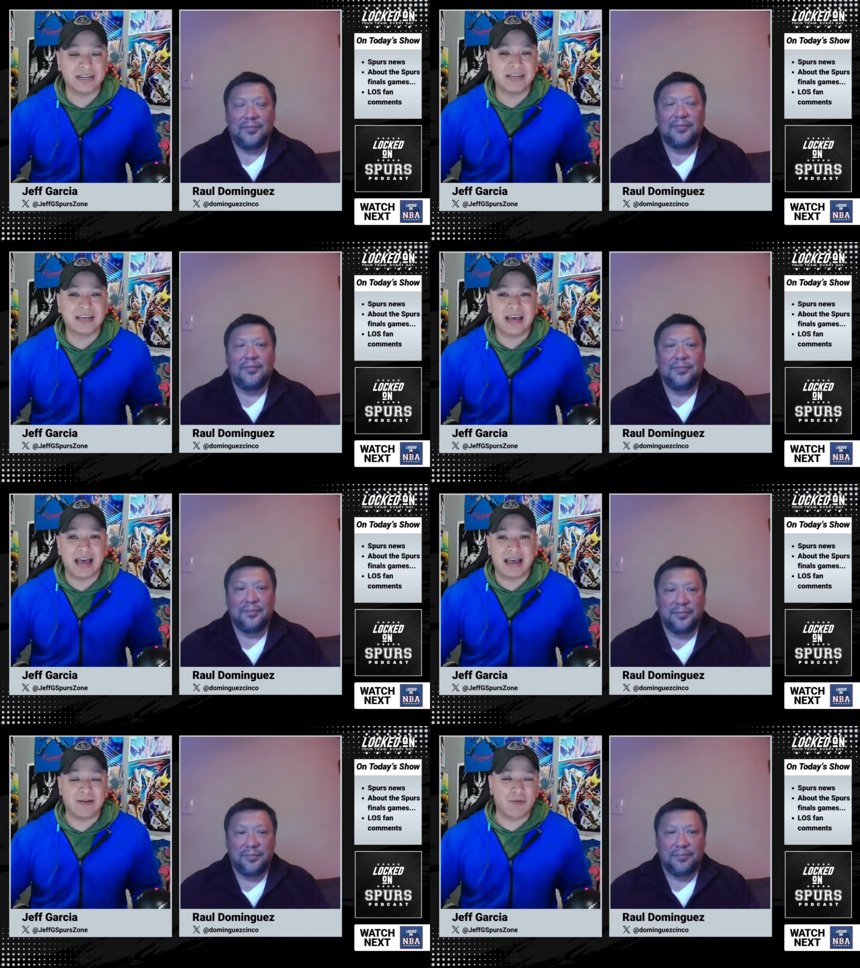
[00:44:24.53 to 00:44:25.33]
Speaker 1: Mm-hmm.
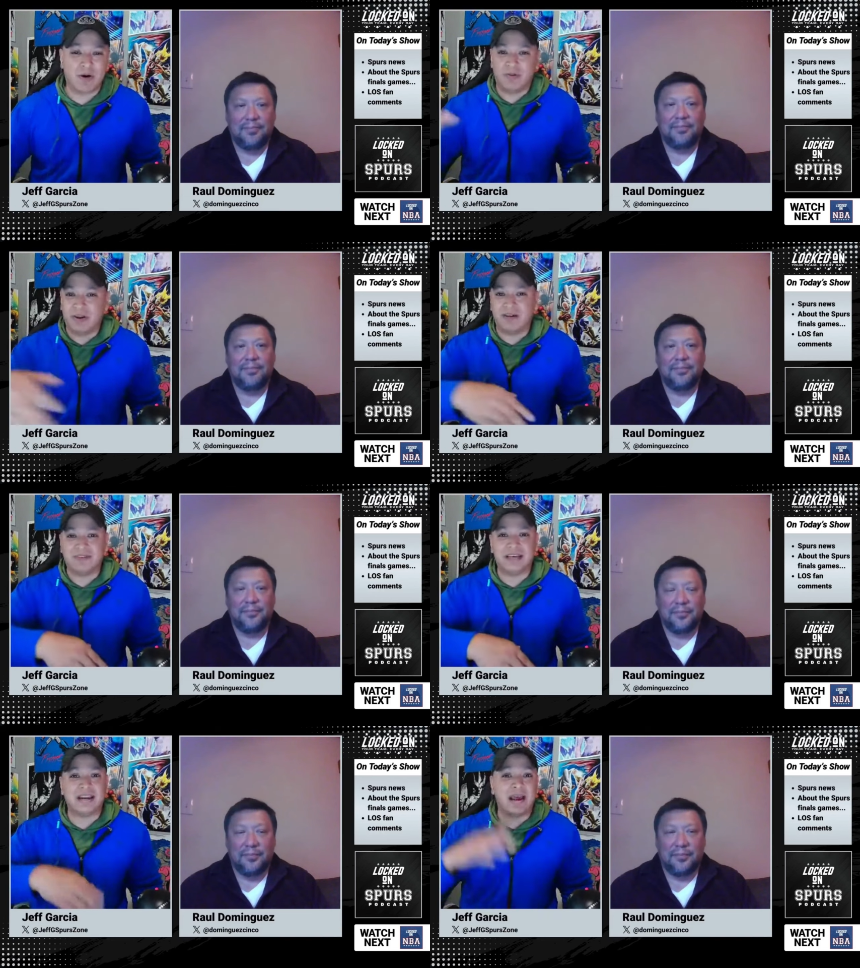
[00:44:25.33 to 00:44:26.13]
Uh, Raul
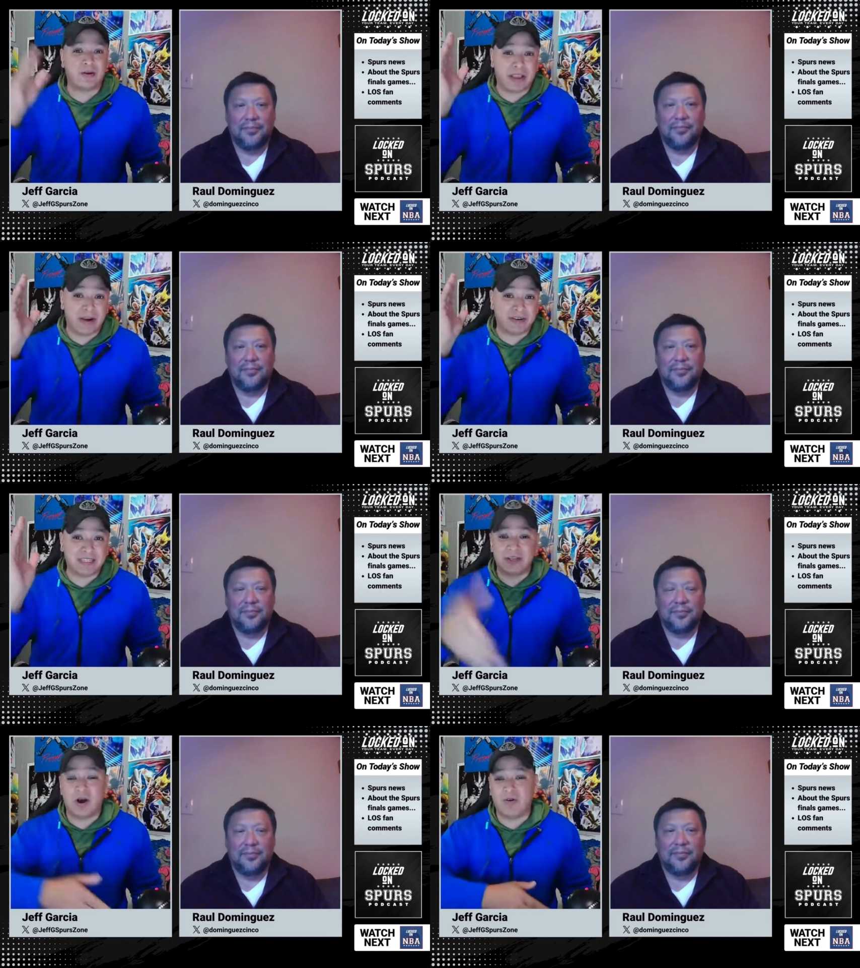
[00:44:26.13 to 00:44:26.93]
loved it. I
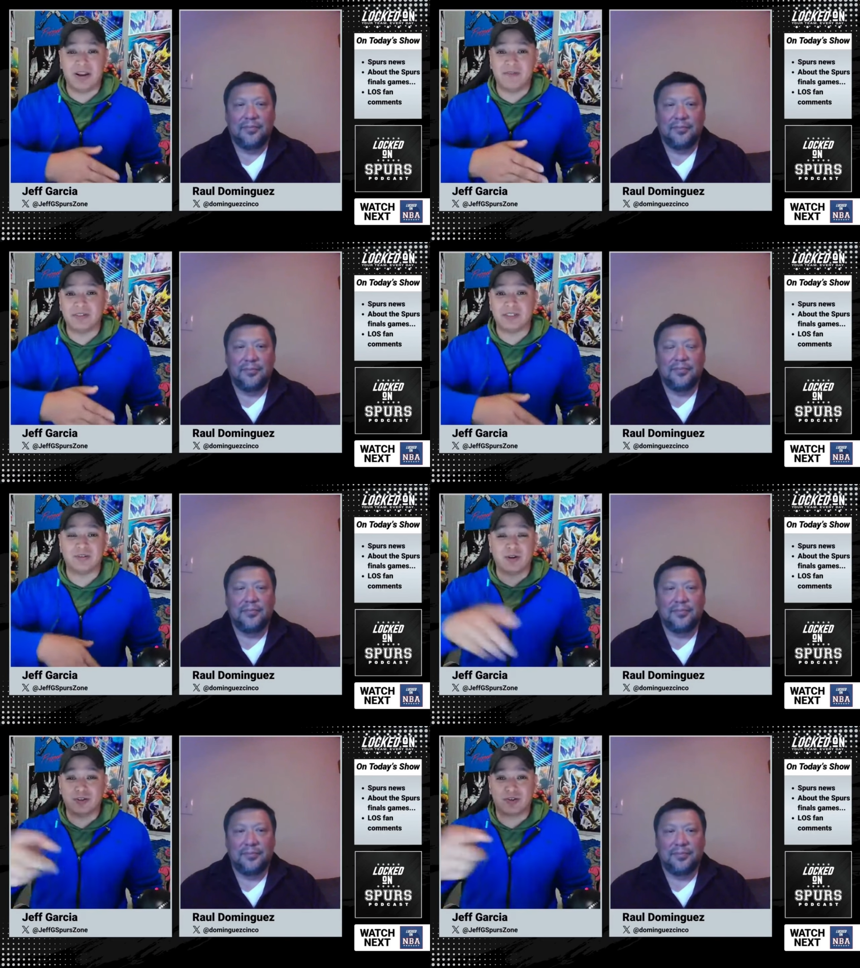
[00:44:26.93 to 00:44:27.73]
guarantee y'all will love it
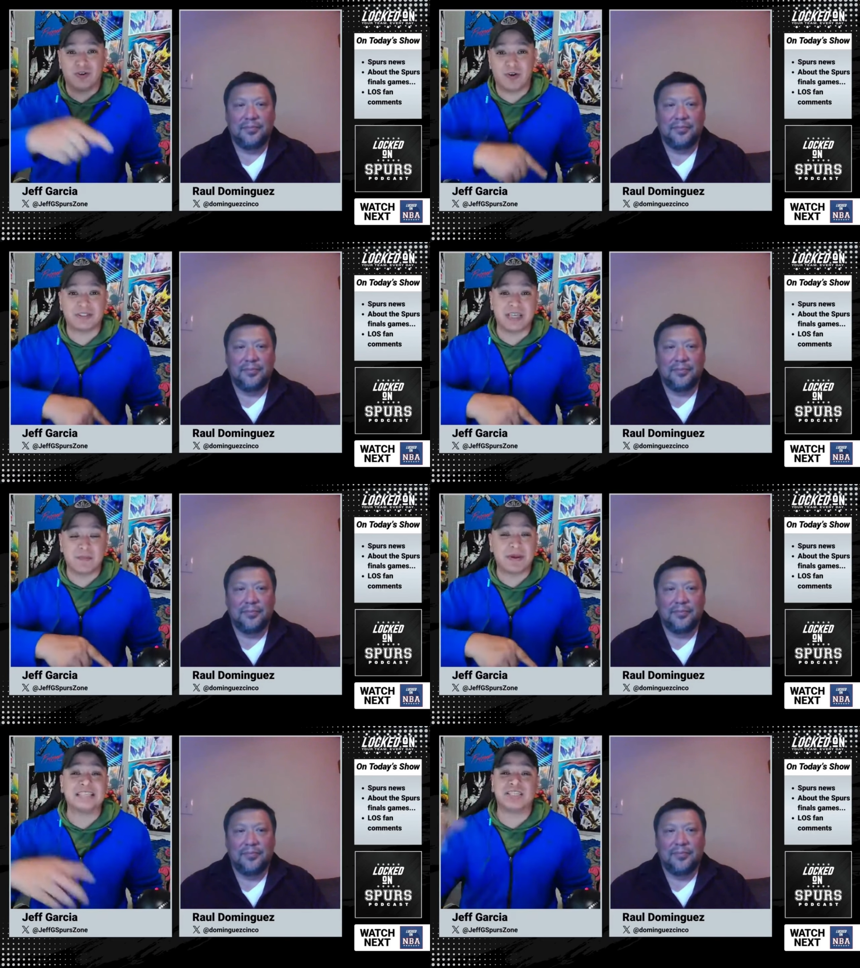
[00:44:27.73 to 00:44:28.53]
too. There's your nerd
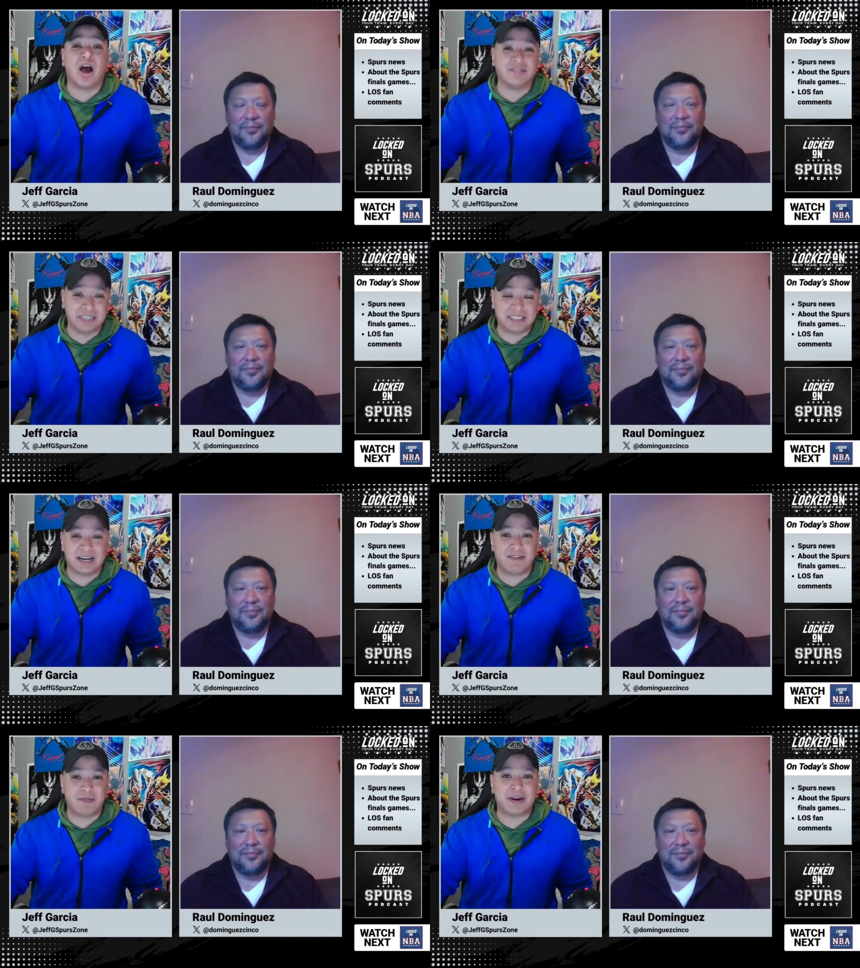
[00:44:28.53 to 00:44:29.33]
segment. It's the off
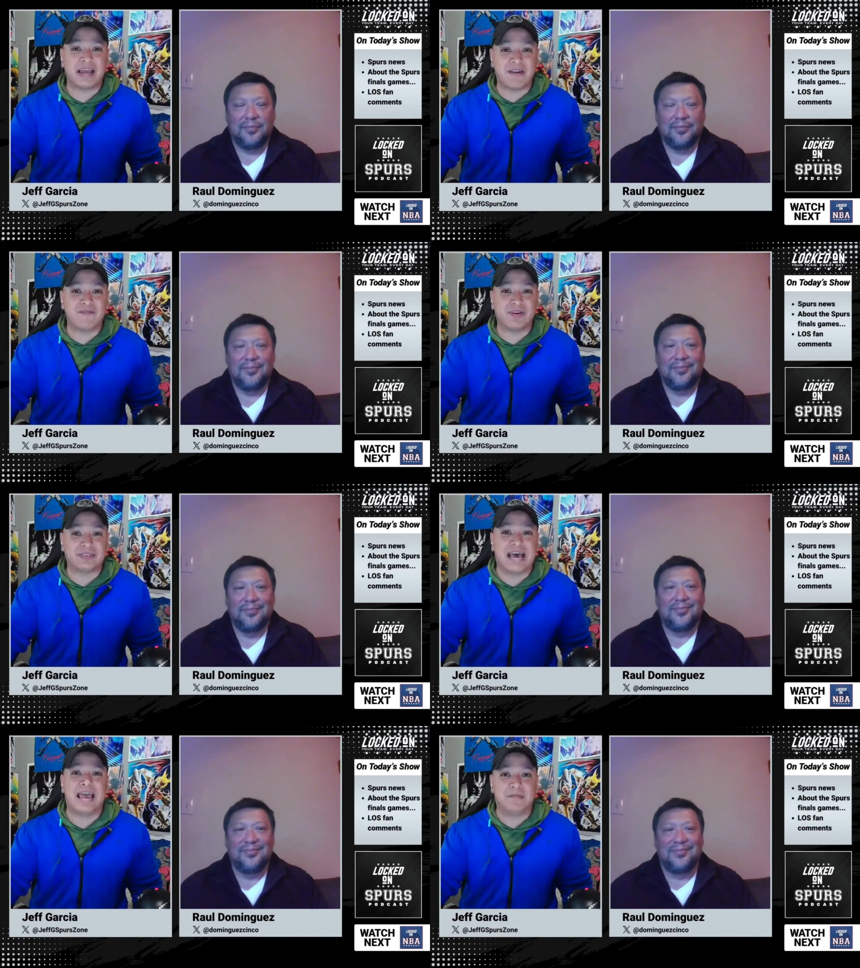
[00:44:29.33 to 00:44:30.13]
season, everybody. I gotta fill
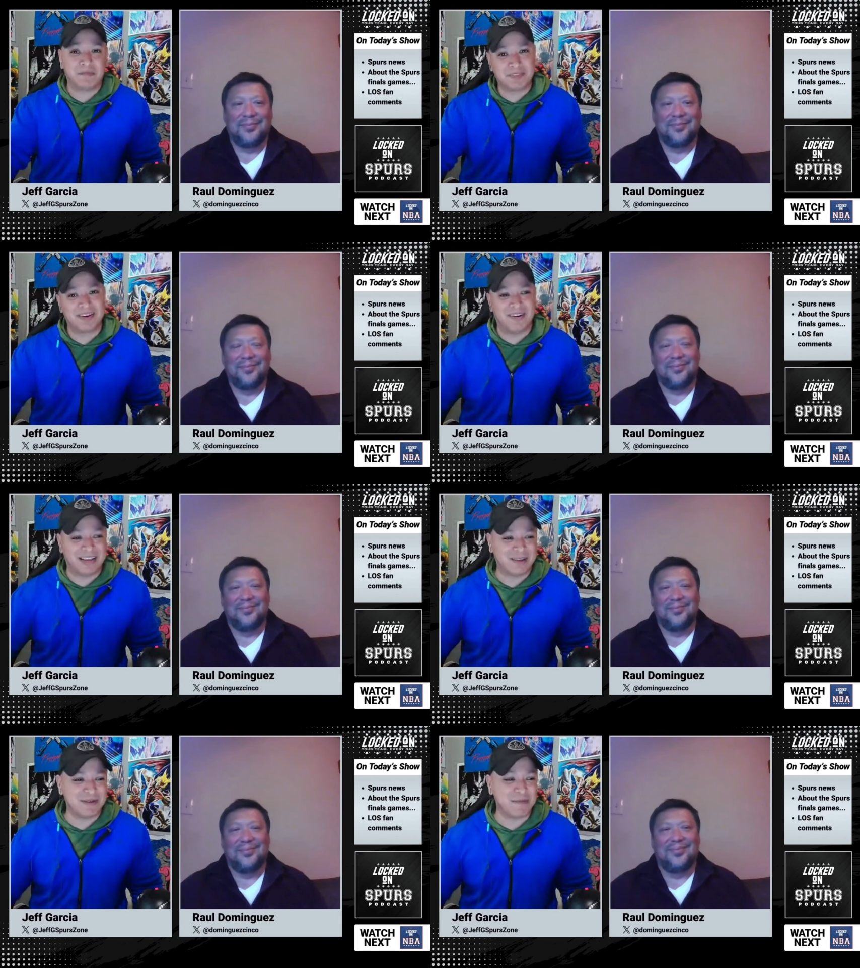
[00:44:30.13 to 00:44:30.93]
time. All
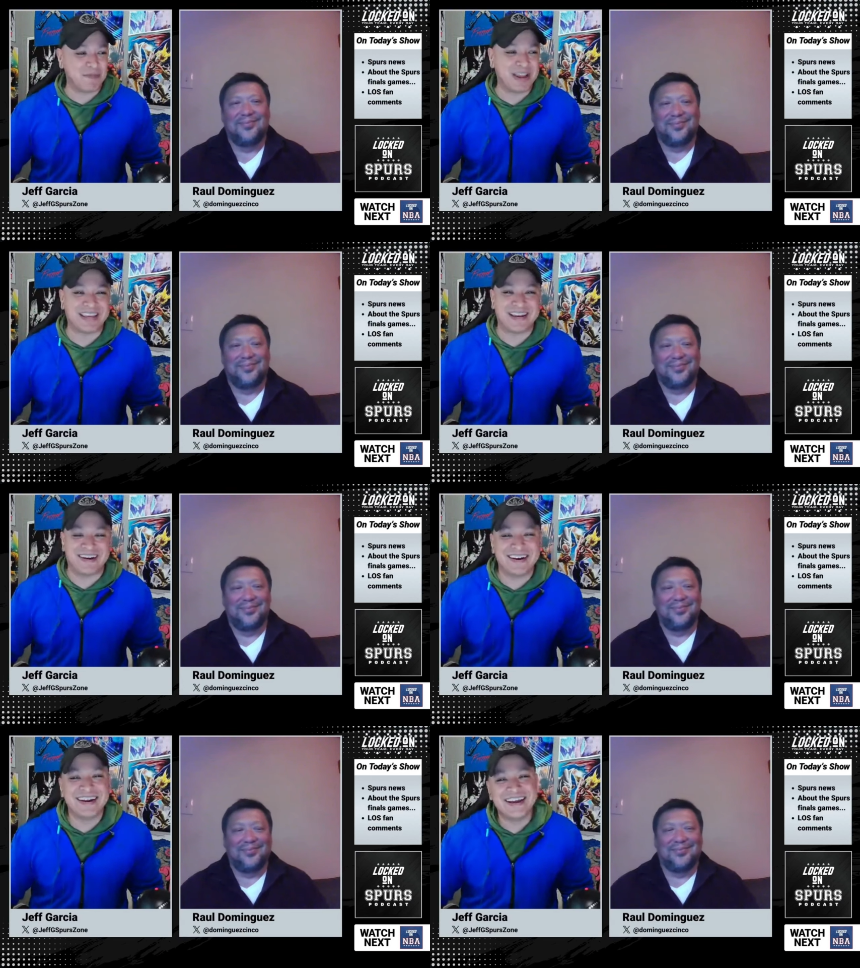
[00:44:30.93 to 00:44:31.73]
right, give me a break
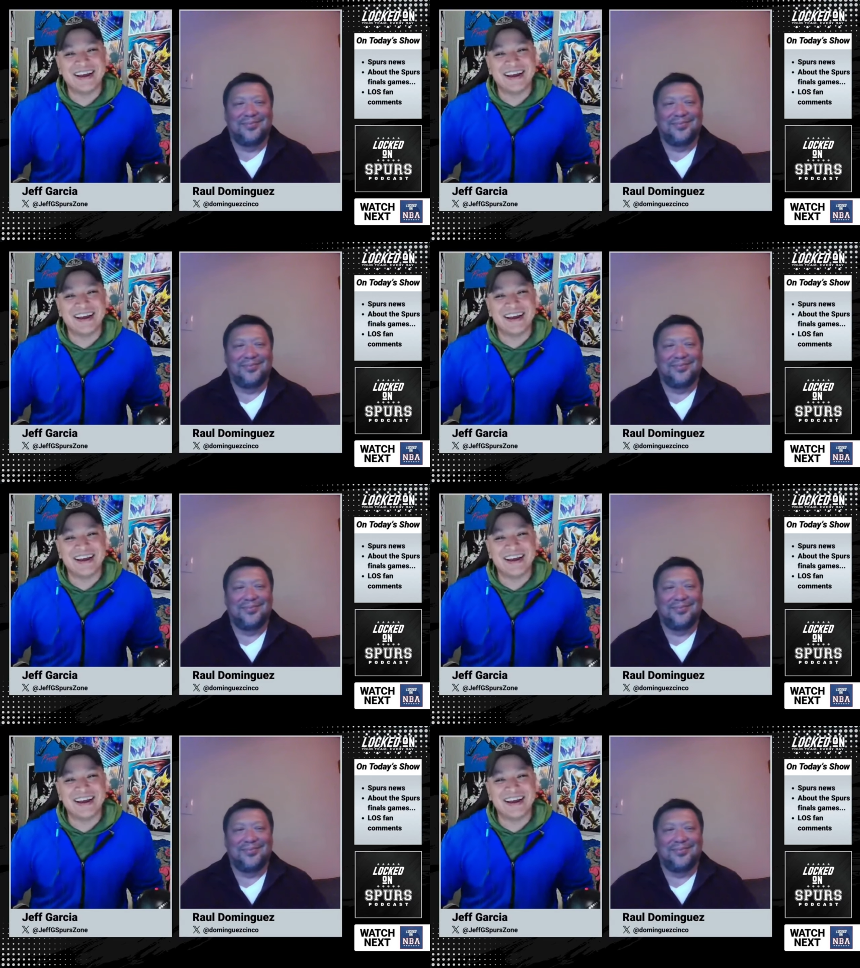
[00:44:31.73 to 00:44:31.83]
here.